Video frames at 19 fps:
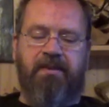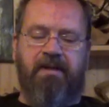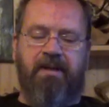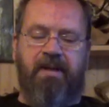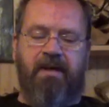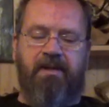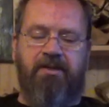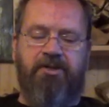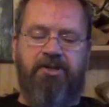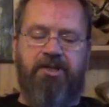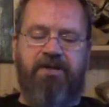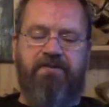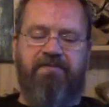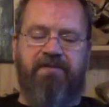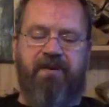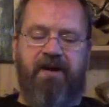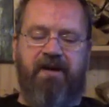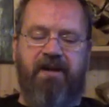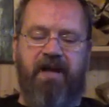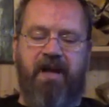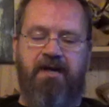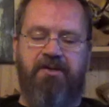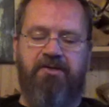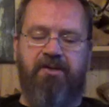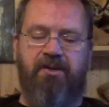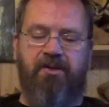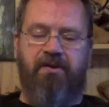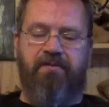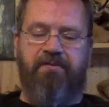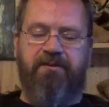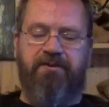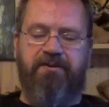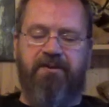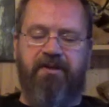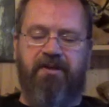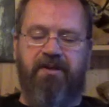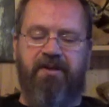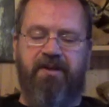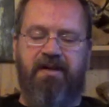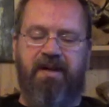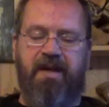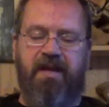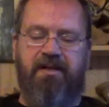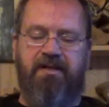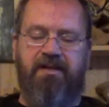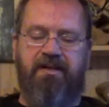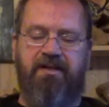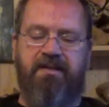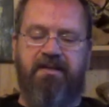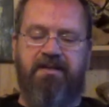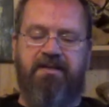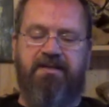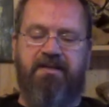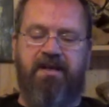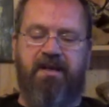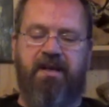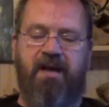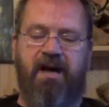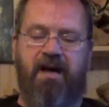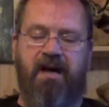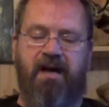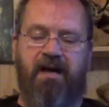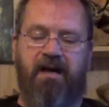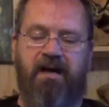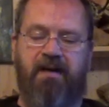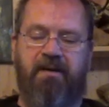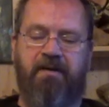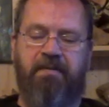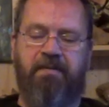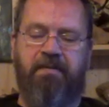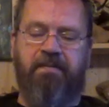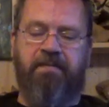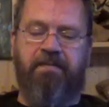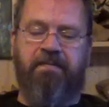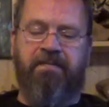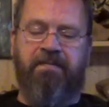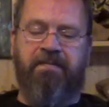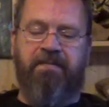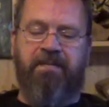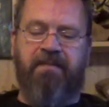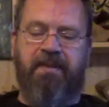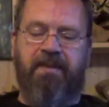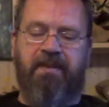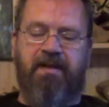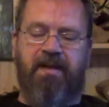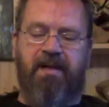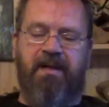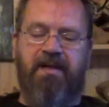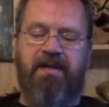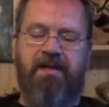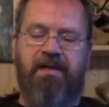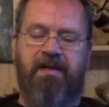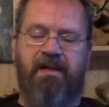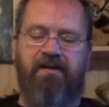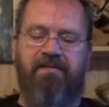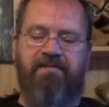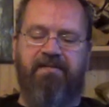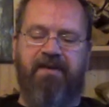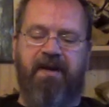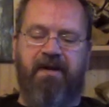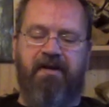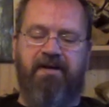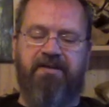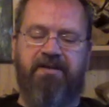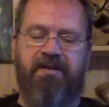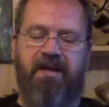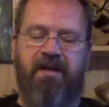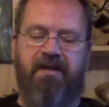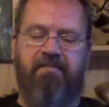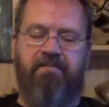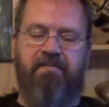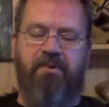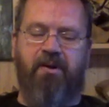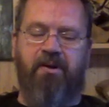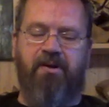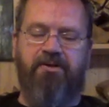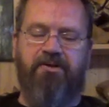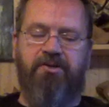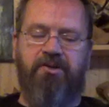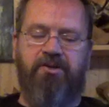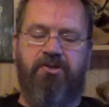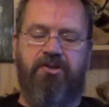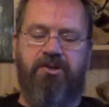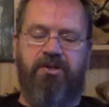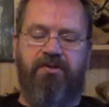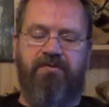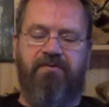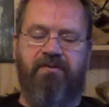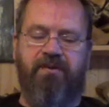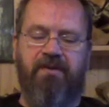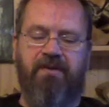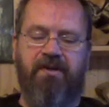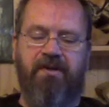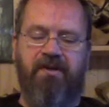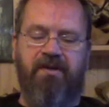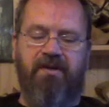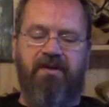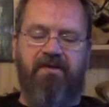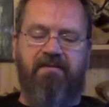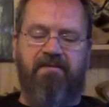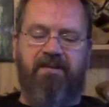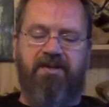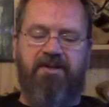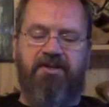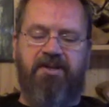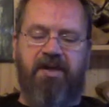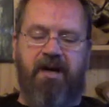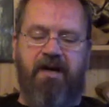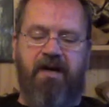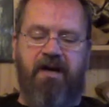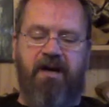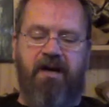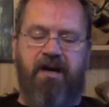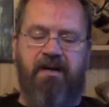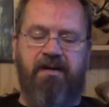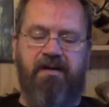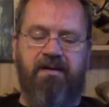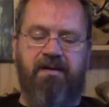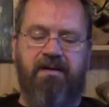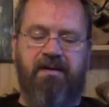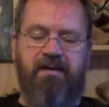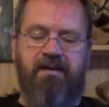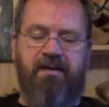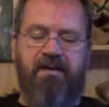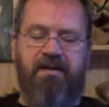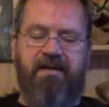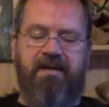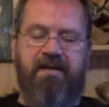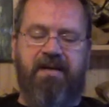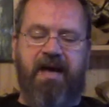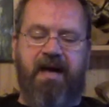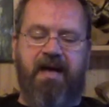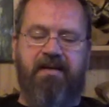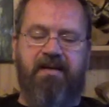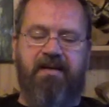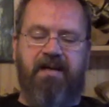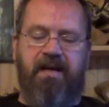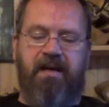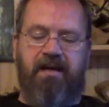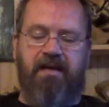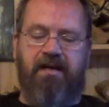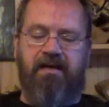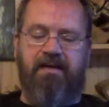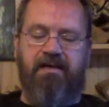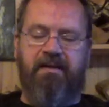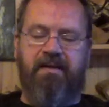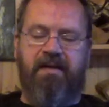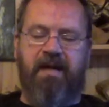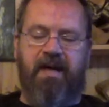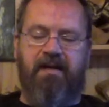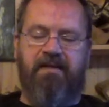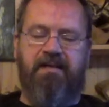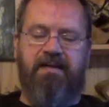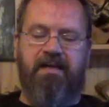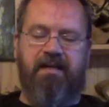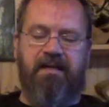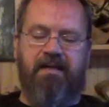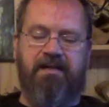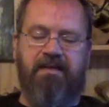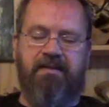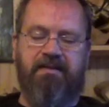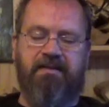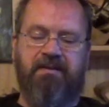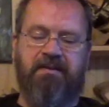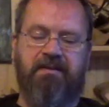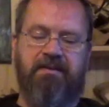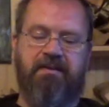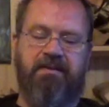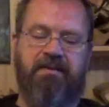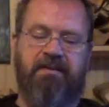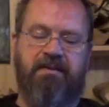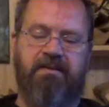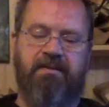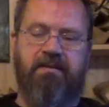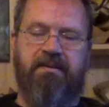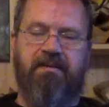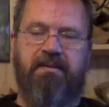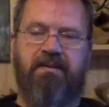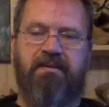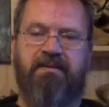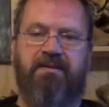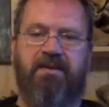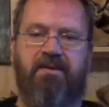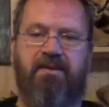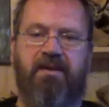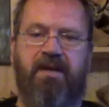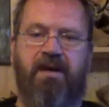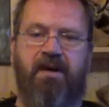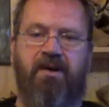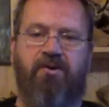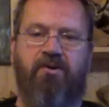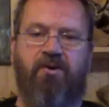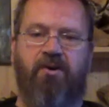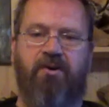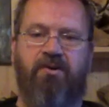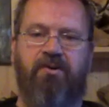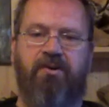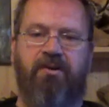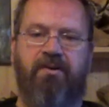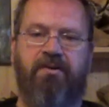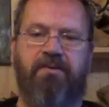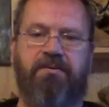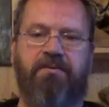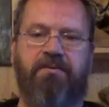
and chief financial officer Ned Segal and legal affairs and policy chief Vijaya Gadde. So they are gone.